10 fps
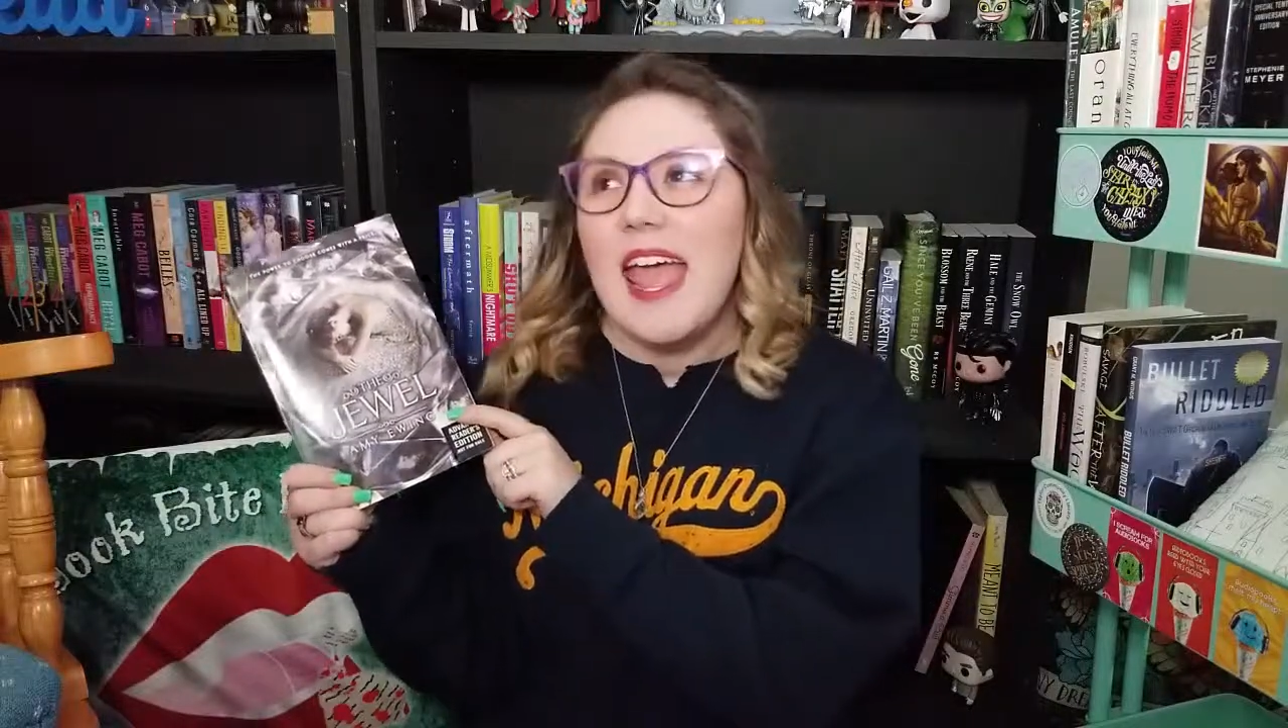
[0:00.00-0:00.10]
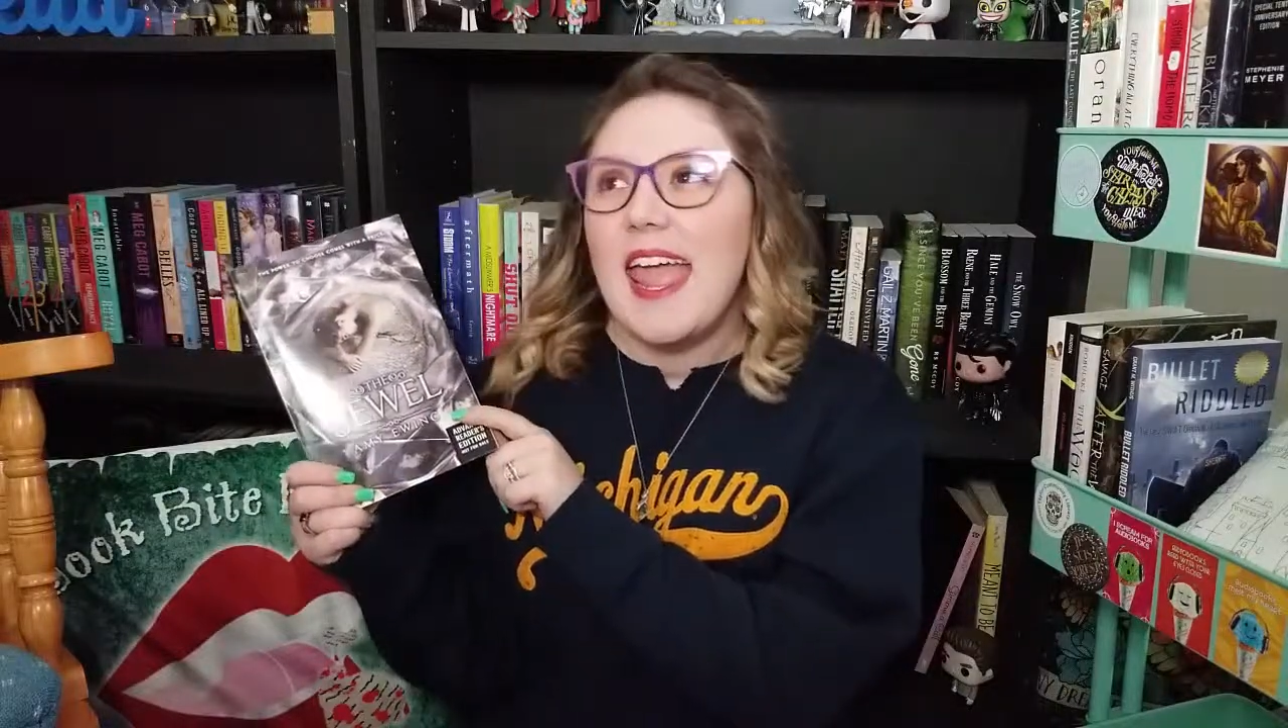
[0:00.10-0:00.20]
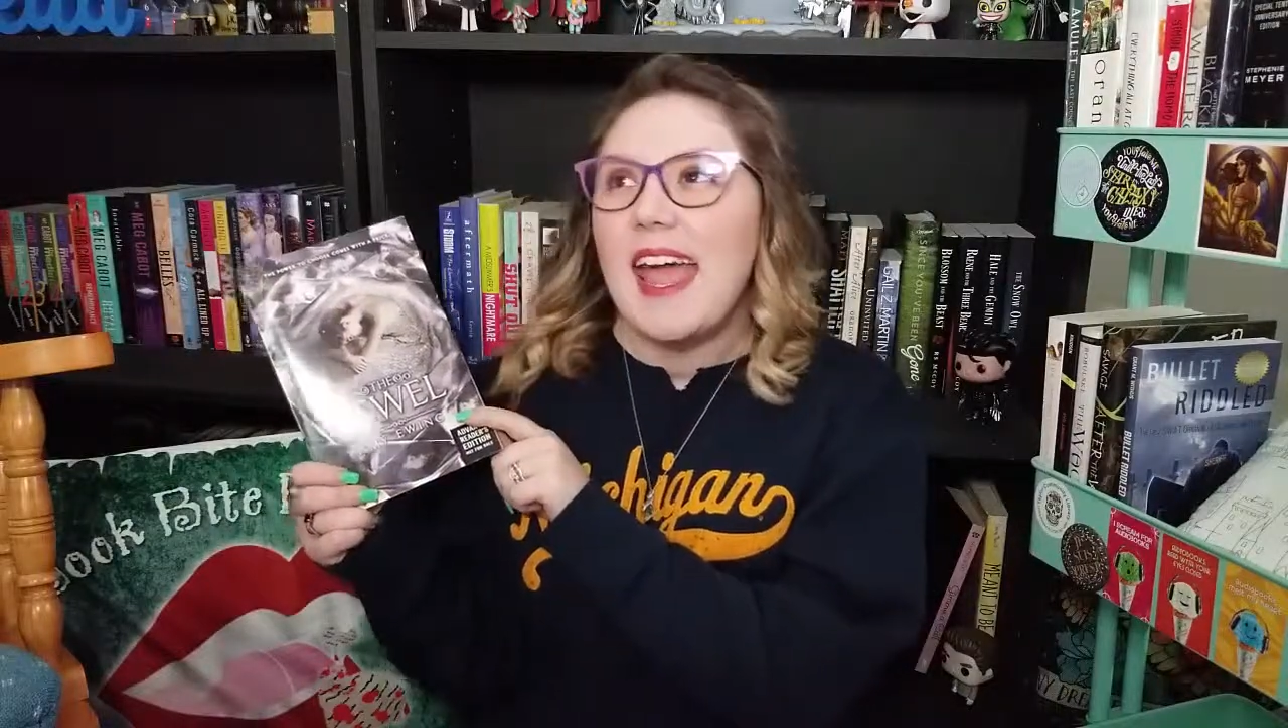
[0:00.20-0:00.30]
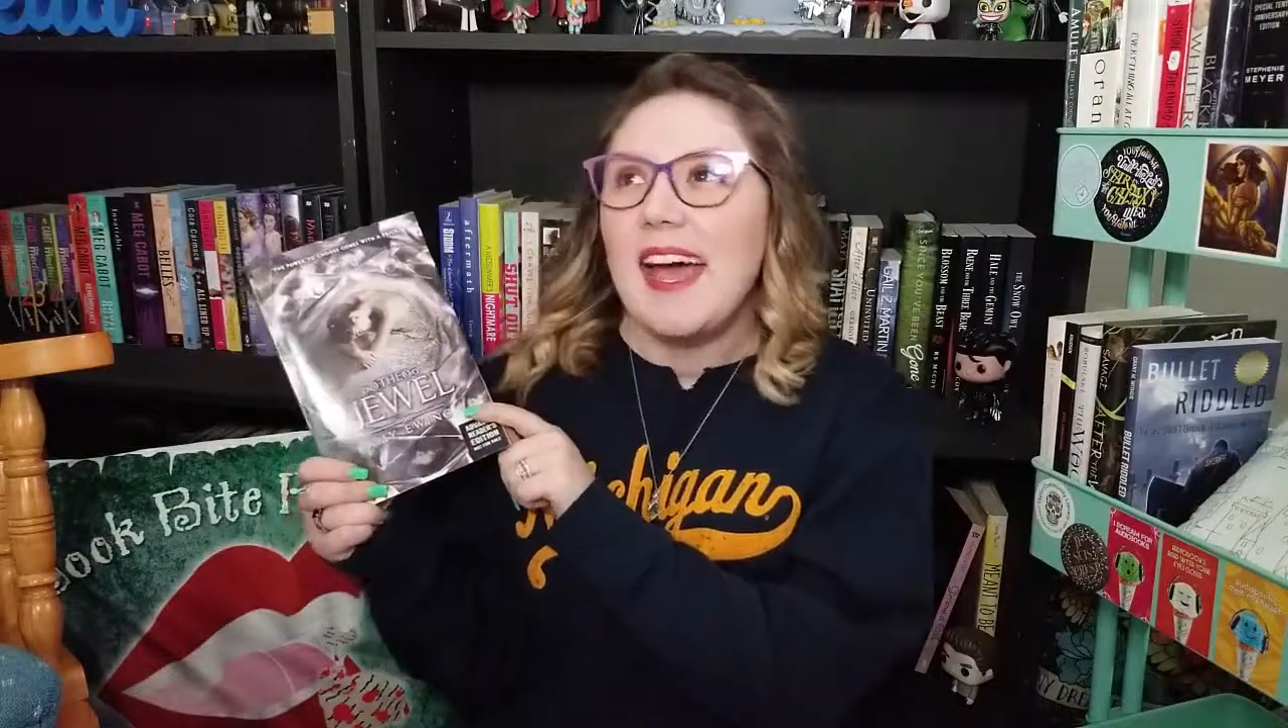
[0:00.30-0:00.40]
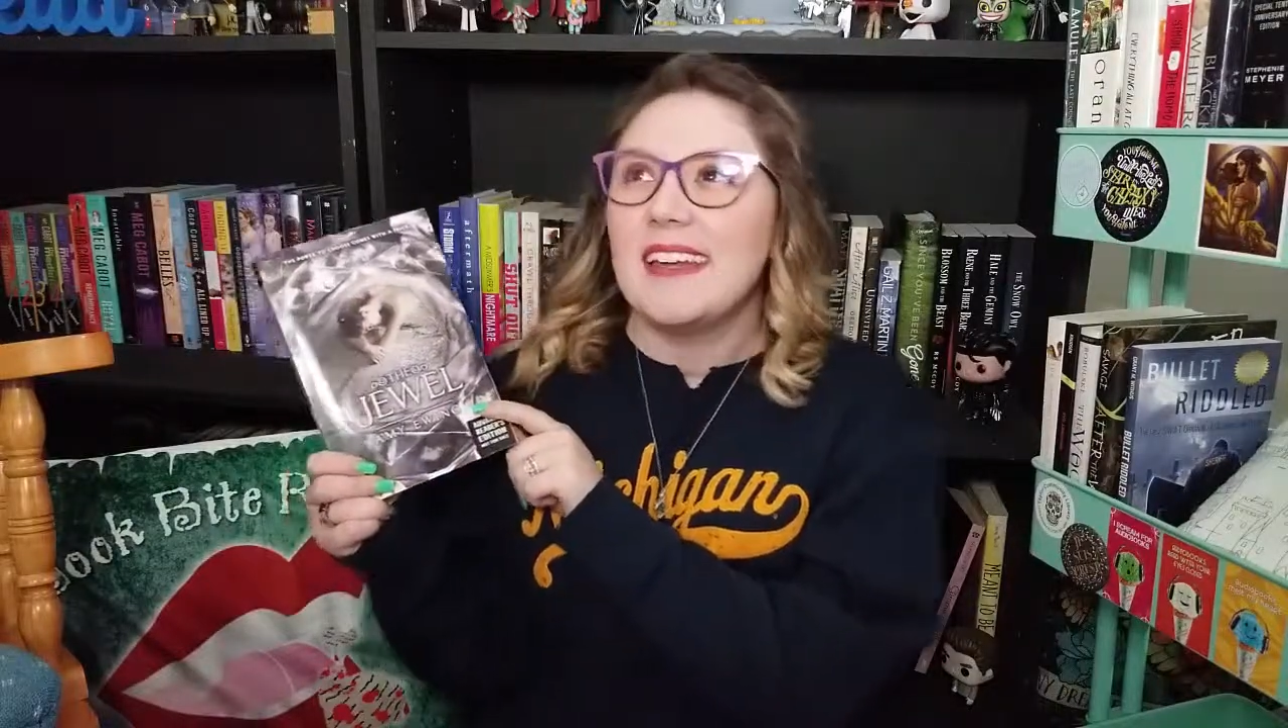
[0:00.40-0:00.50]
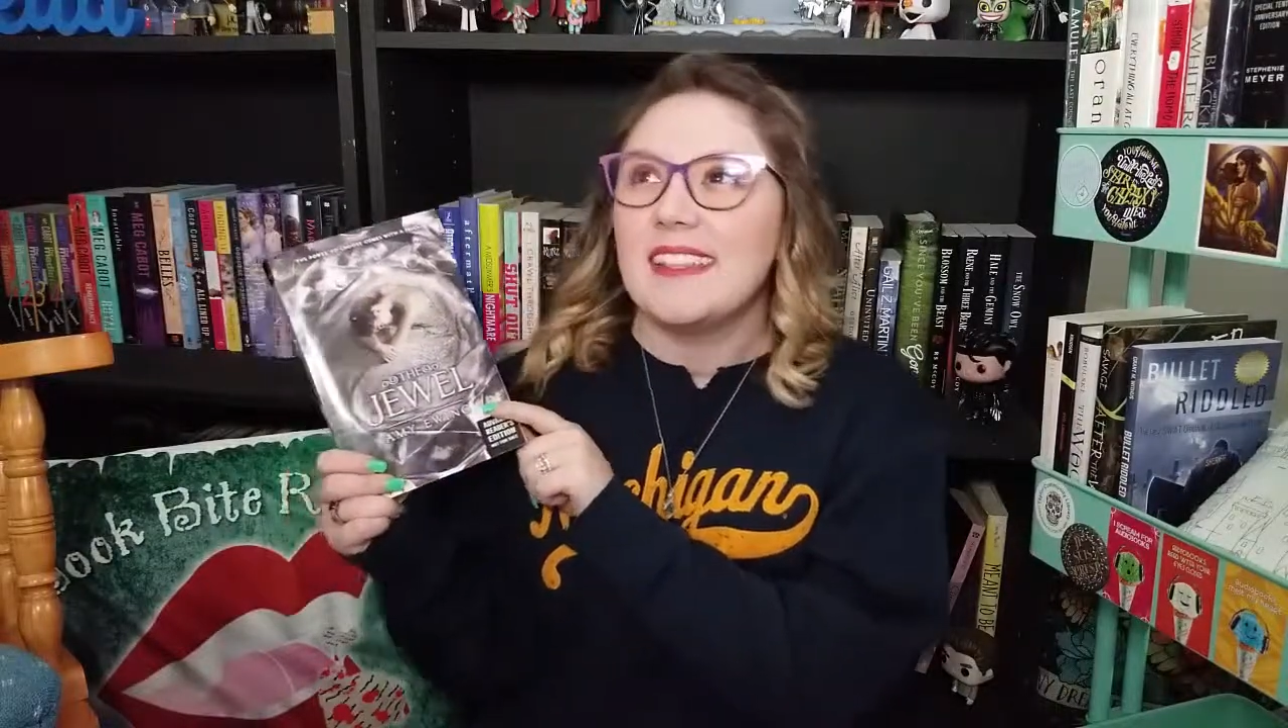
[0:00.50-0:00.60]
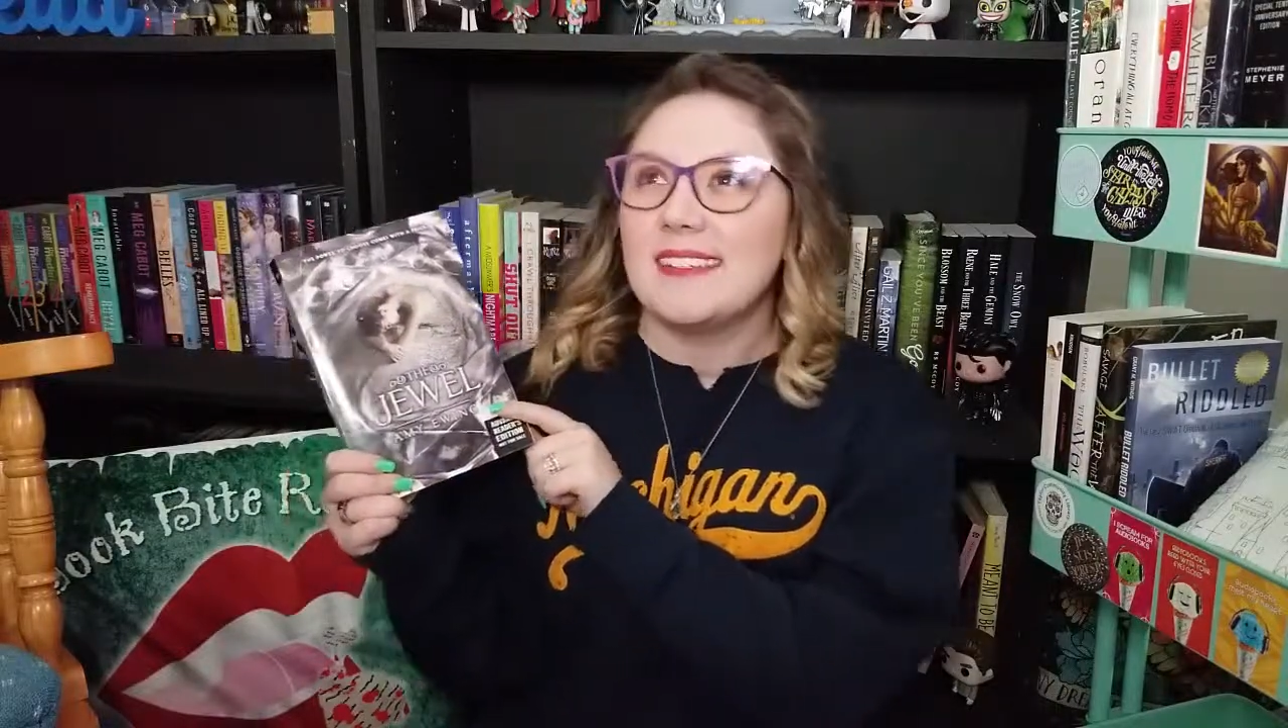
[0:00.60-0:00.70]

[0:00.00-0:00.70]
and